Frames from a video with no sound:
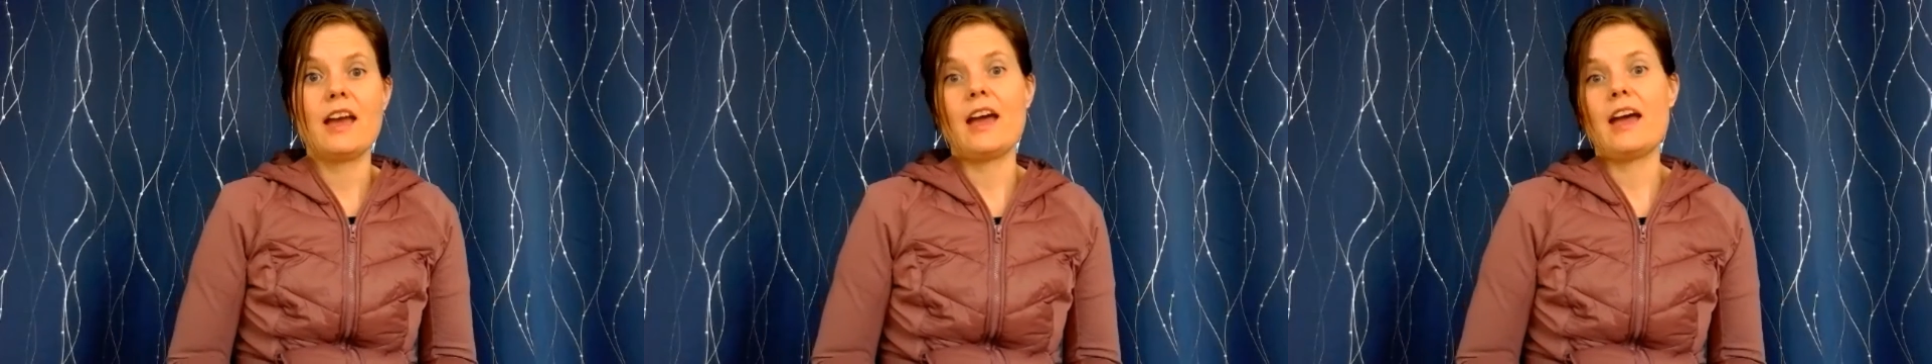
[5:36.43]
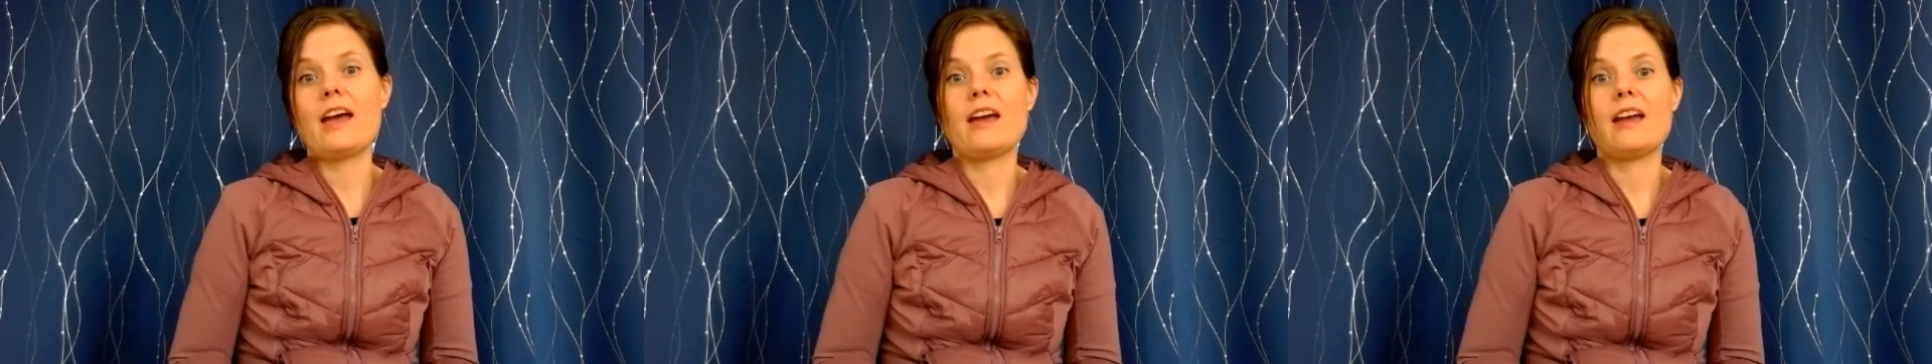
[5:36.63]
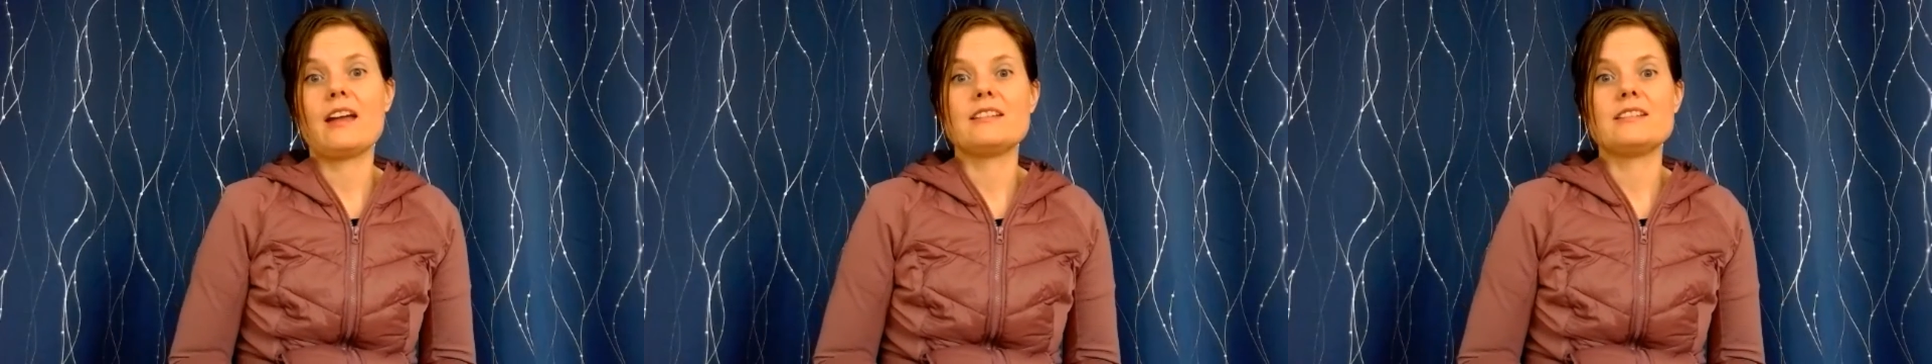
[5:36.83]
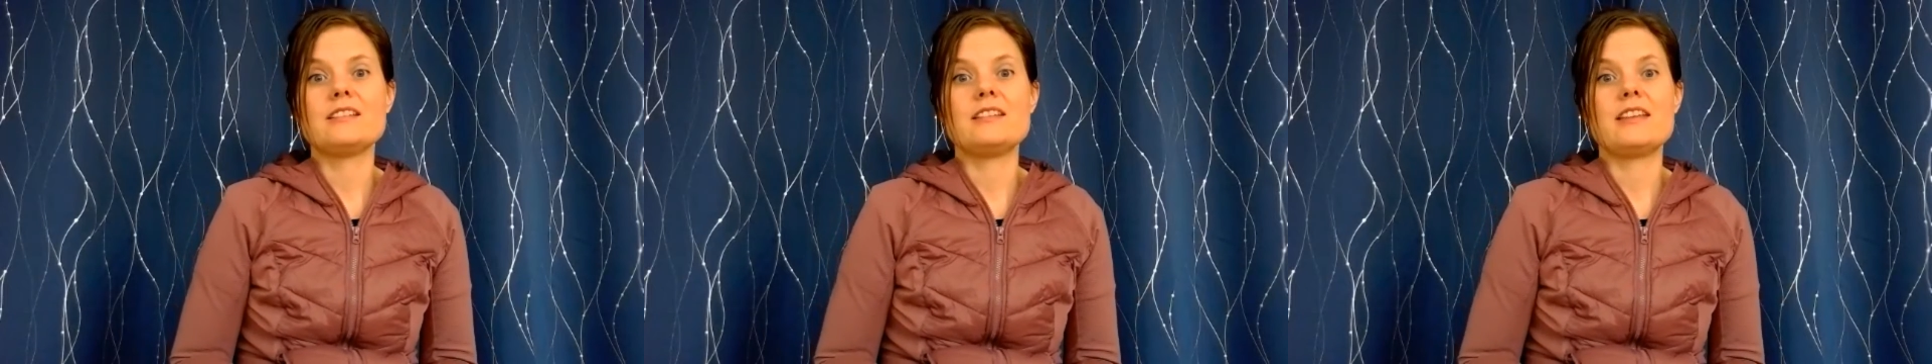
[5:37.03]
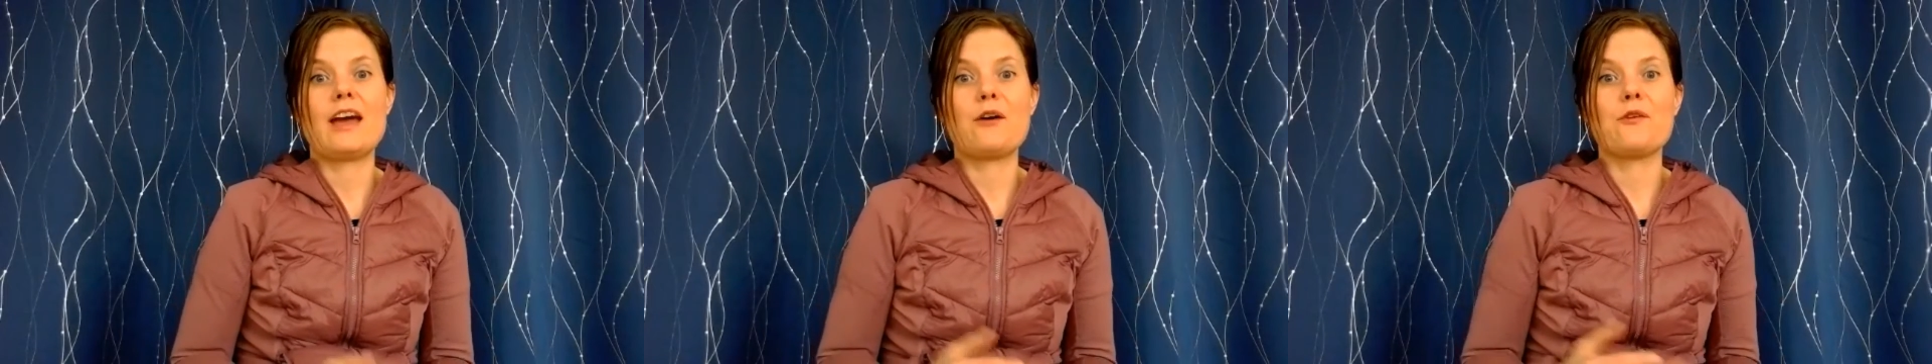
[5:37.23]
And
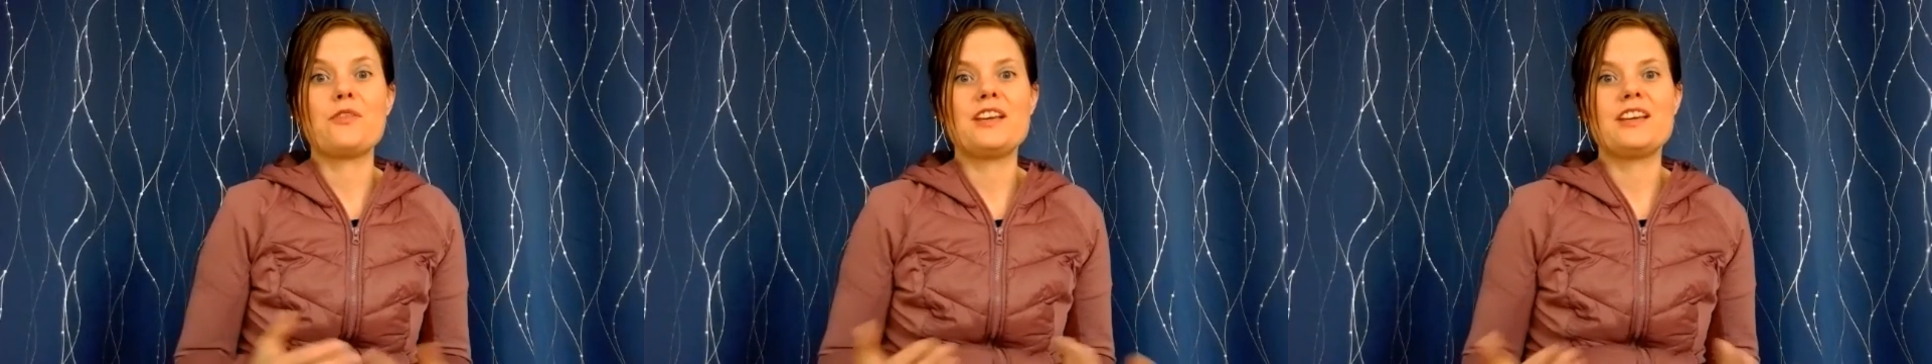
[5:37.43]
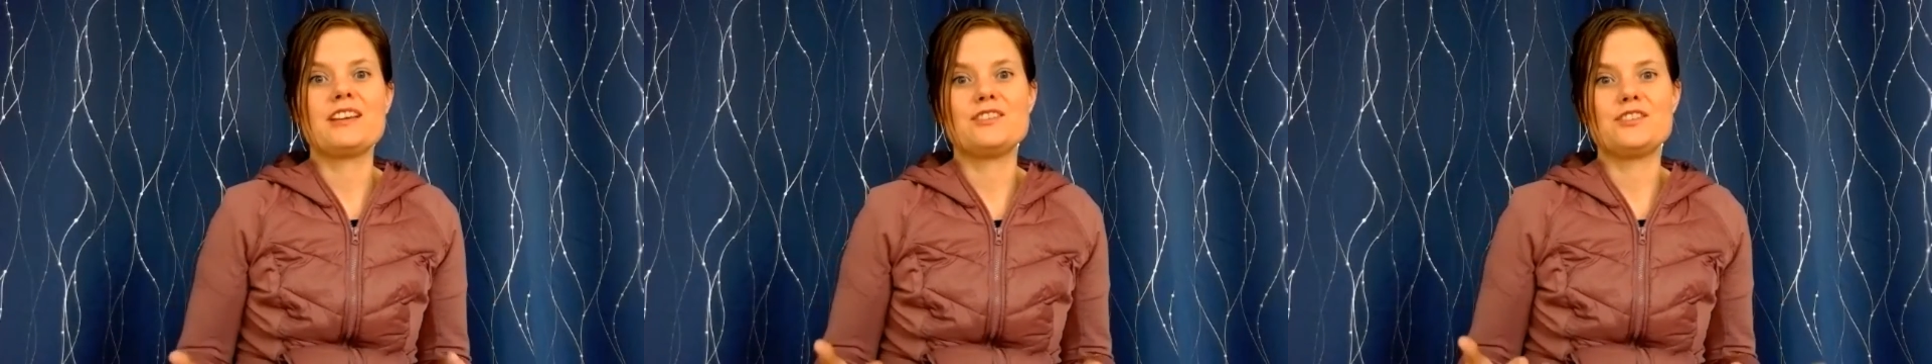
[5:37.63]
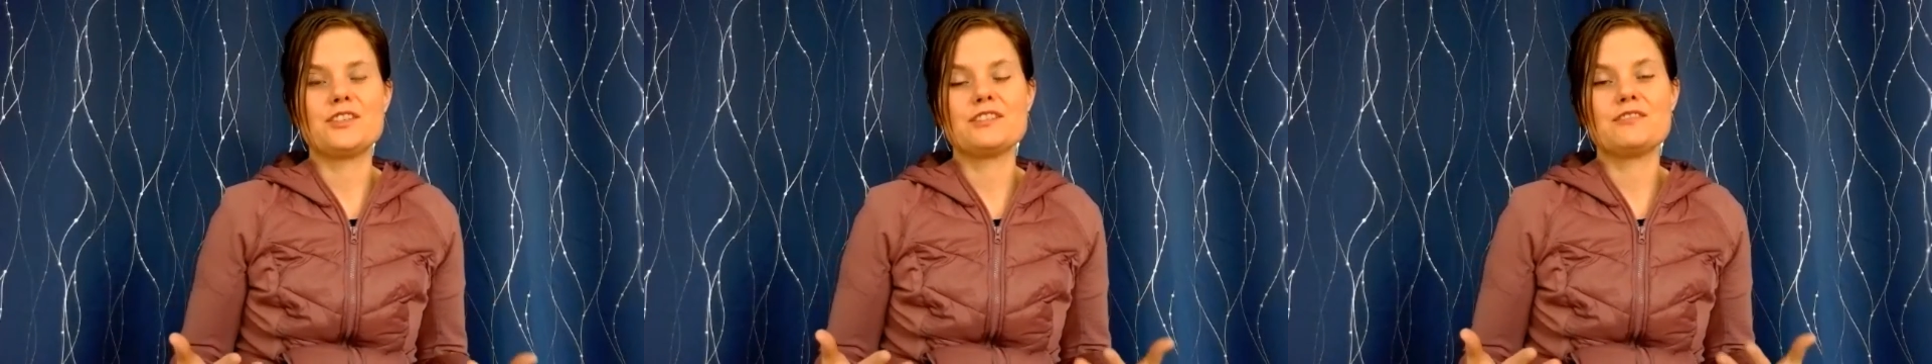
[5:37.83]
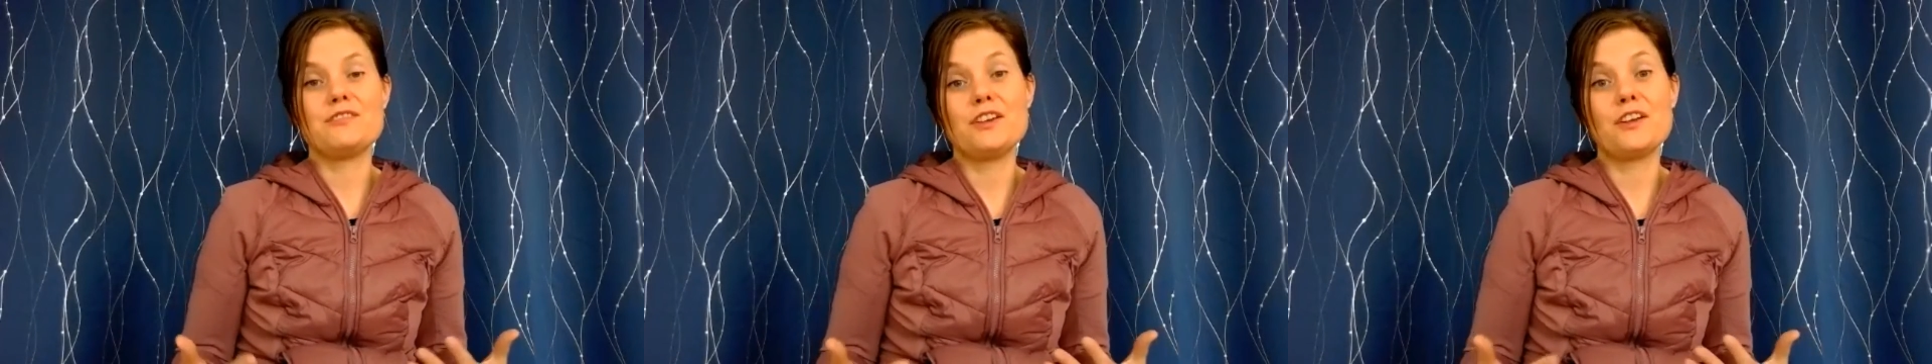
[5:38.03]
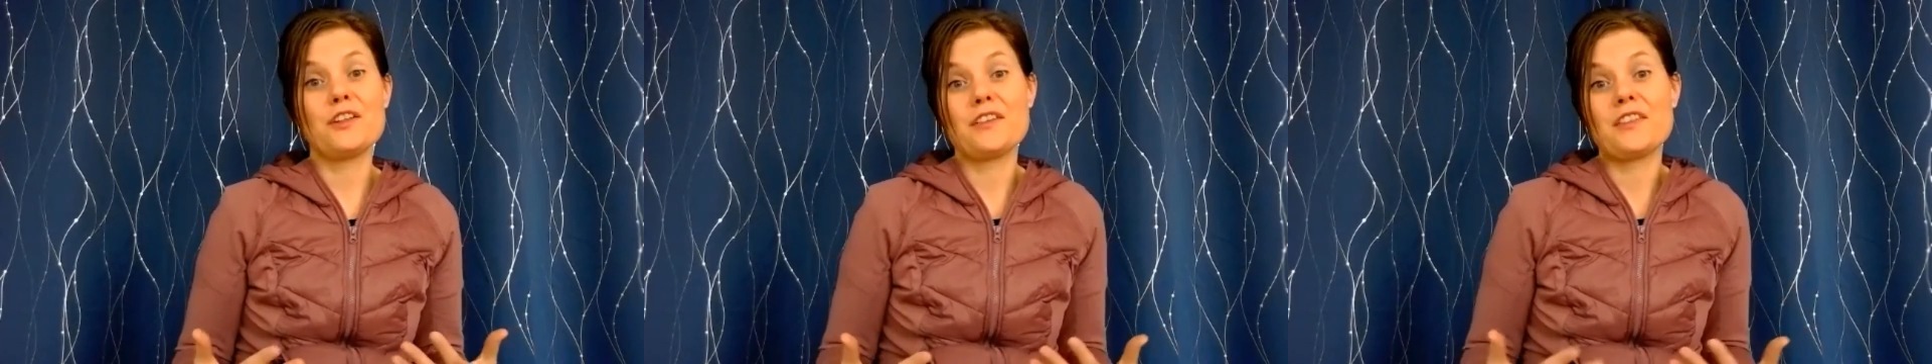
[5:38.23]
now they can just
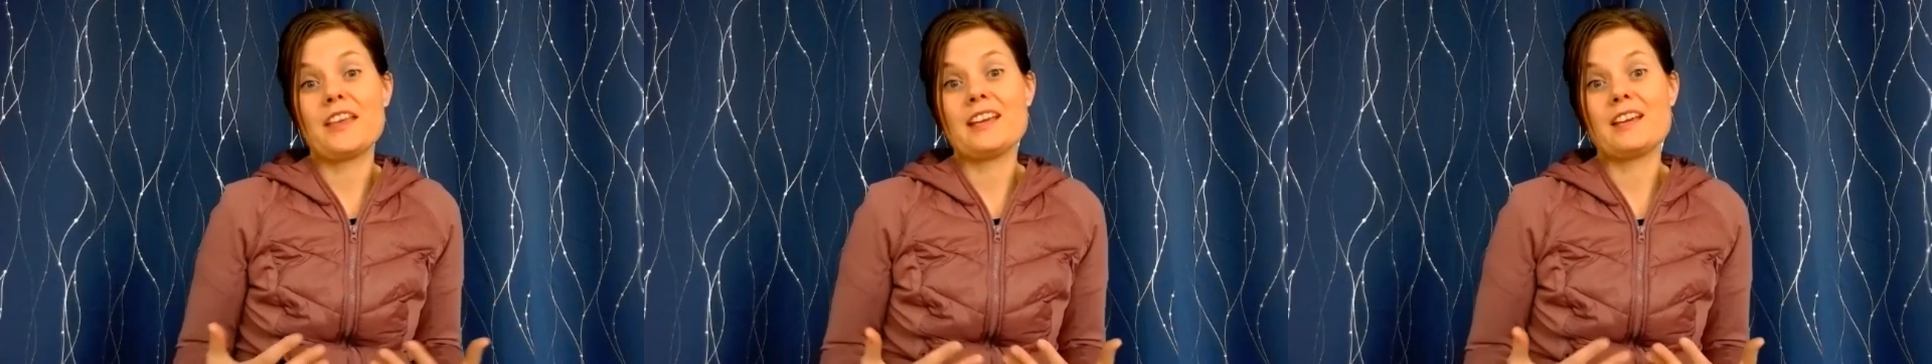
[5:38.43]
feel like they